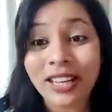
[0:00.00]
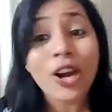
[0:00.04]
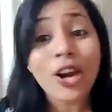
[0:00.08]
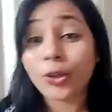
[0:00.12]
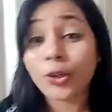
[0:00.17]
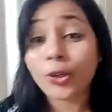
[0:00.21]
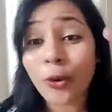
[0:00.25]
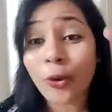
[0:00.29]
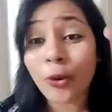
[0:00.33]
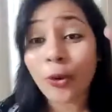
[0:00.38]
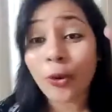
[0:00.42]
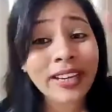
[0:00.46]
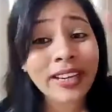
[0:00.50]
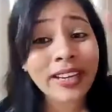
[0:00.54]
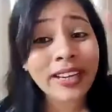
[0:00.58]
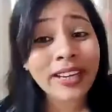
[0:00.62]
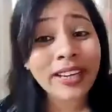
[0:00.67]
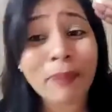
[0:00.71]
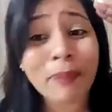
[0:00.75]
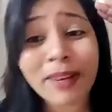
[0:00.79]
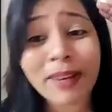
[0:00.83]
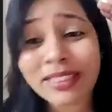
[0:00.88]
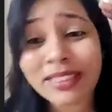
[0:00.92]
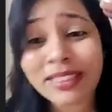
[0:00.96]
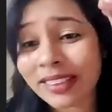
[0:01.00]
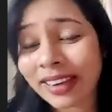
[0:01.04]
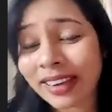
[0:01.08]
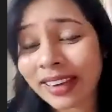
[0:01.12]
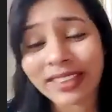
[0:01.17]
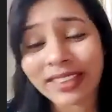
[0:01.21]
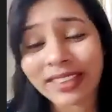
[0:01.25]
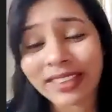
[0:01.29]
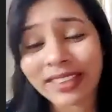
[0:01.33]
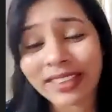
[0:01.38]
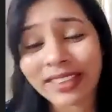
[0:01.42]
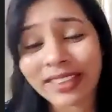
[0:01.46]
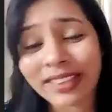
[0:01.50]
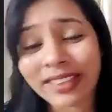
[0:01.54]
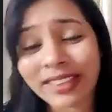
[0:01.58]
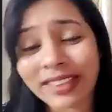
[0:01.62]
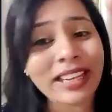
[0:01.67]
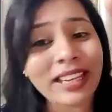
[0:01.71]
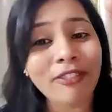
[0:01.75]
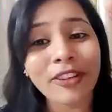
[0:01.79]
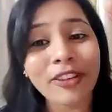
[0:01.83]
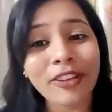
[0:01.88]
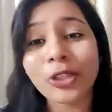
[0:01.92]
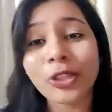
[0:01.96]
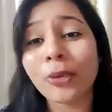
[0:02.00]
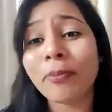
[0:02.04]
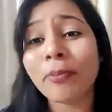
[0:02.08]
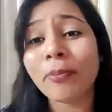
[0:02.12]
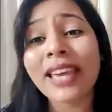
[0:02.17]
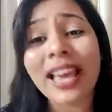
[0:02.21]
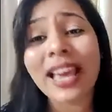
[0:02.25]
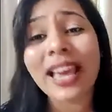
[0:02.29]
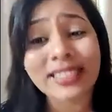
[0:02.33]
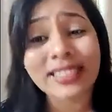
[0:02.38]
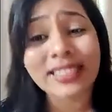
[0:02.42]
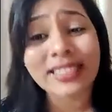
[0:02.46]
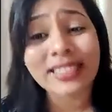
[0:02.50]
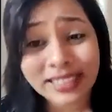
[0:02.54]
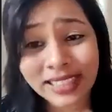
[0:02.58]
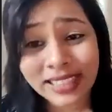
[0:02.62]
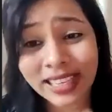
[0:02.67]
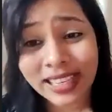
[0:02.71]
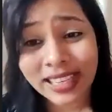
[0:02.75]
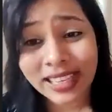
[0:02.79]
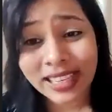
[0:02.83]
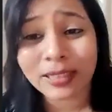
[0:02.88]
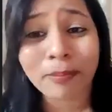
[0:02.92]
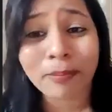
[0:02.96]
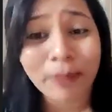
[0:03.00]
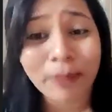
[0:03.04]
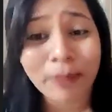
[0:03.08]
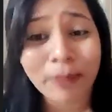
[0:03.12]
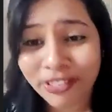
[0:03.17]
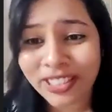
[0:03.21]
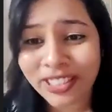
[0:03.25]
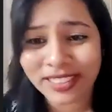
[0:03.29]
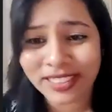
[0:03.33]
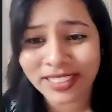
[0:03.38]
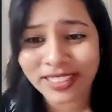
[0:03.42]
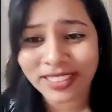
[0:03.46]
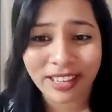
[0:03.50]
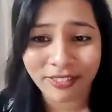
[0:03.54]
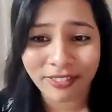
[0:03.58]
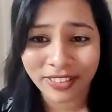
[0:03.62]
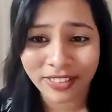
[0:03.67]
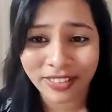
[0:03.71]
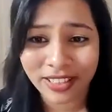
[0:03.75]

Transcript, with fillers: don't expect the next level to be as easy as the previous level